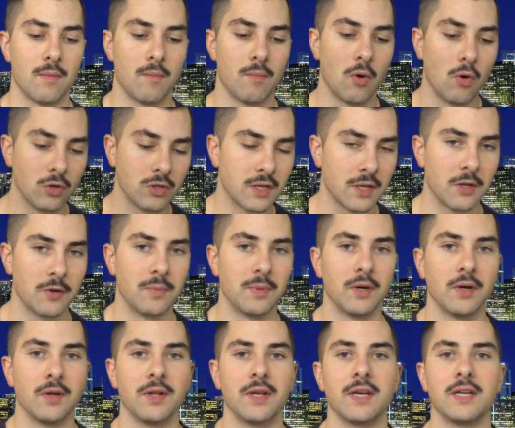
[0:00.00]
most other
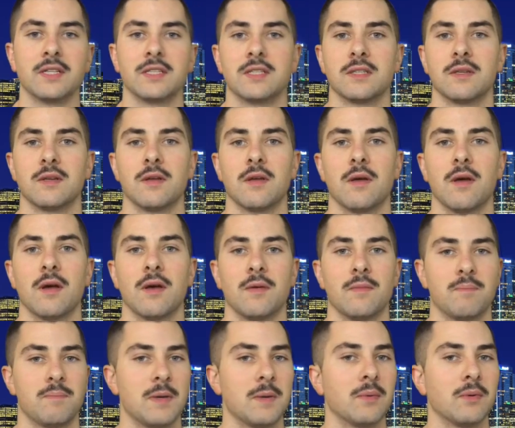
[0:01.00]
buildings,
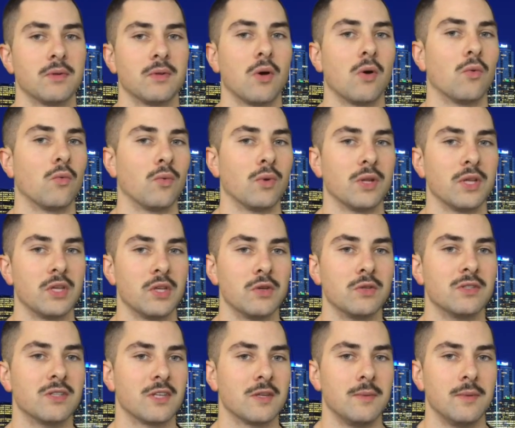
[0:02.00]
people don't really
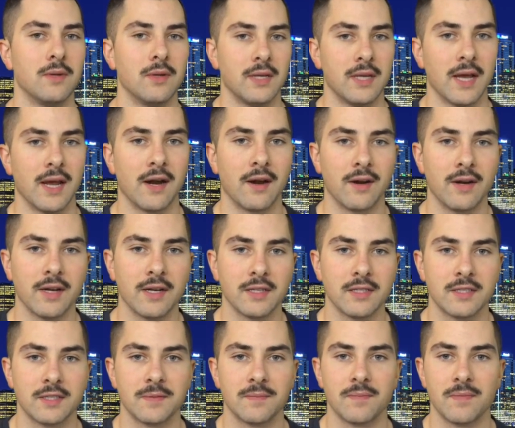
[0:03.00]
use the community
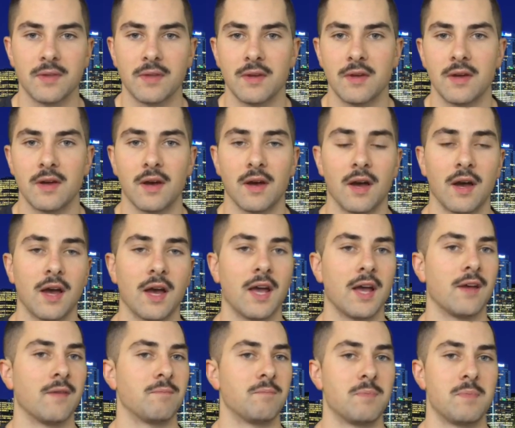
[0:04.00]
areas. Uh,
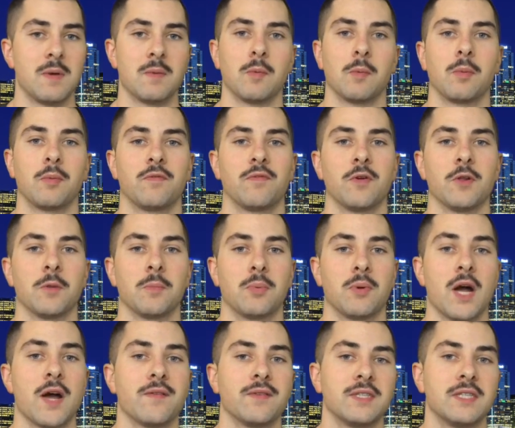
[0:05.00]
people prefer the
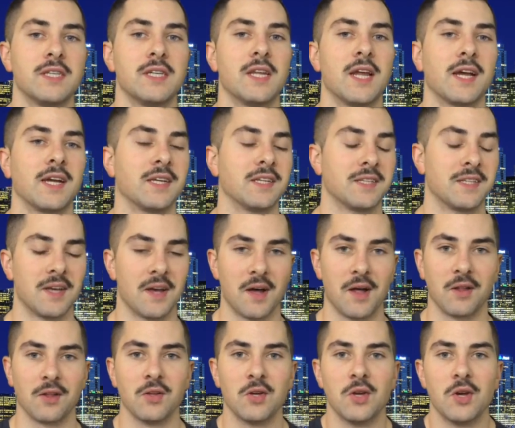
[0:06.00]
privacy, and I can
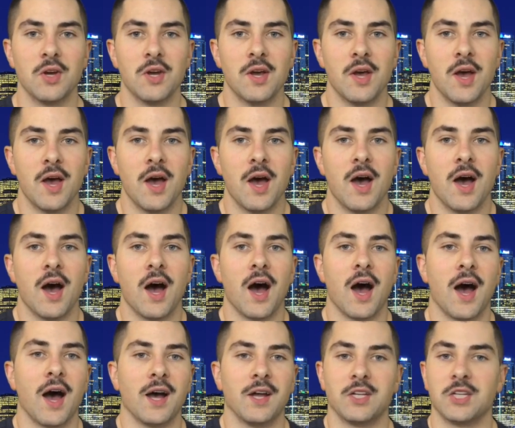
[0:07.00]
tell
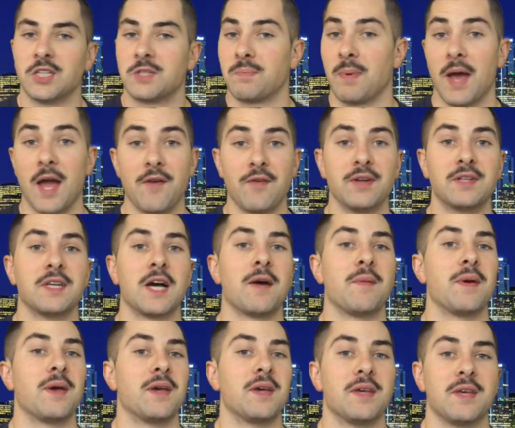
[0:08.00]
uh, just by every
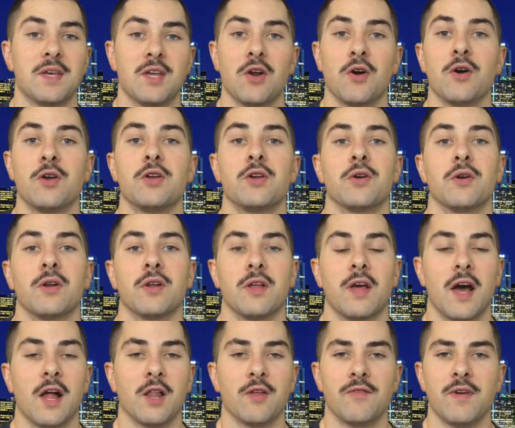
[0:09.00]
time I, eh, you know you're in an
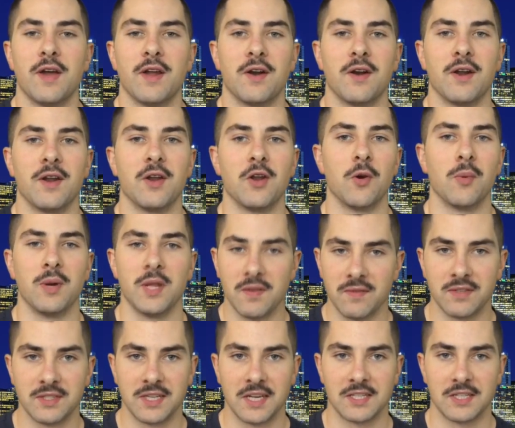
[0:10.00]
elevator and nobody
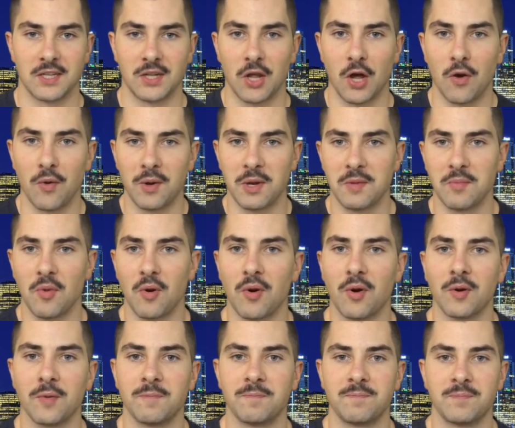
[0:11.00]
even says hello
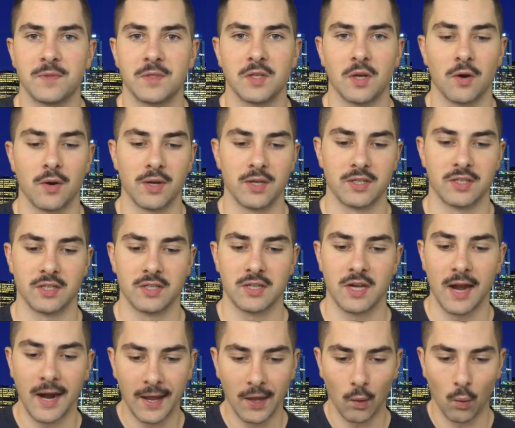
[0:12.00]
anymore. So it's just
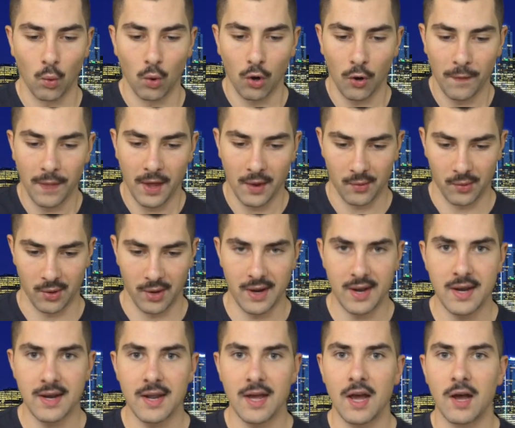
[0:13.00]
kind of the world that we're
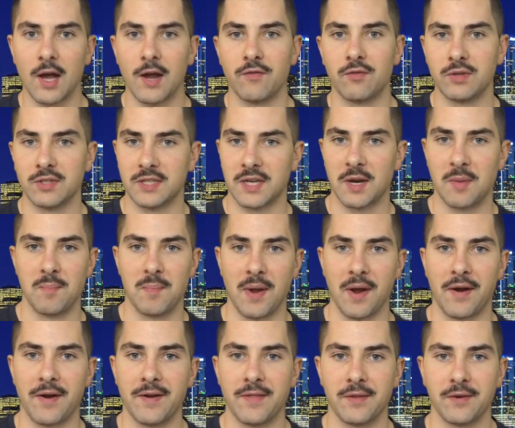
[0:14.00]
in now. Everyone's kind of
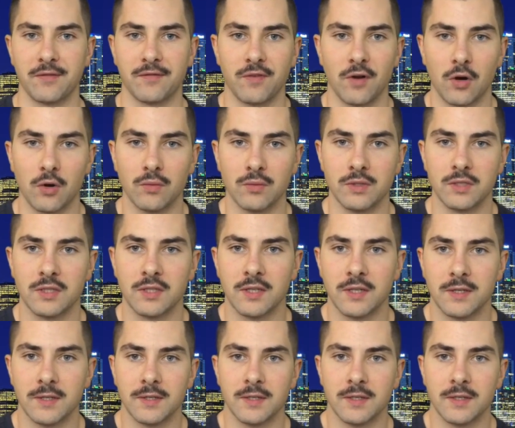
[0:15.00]
buried in their phones.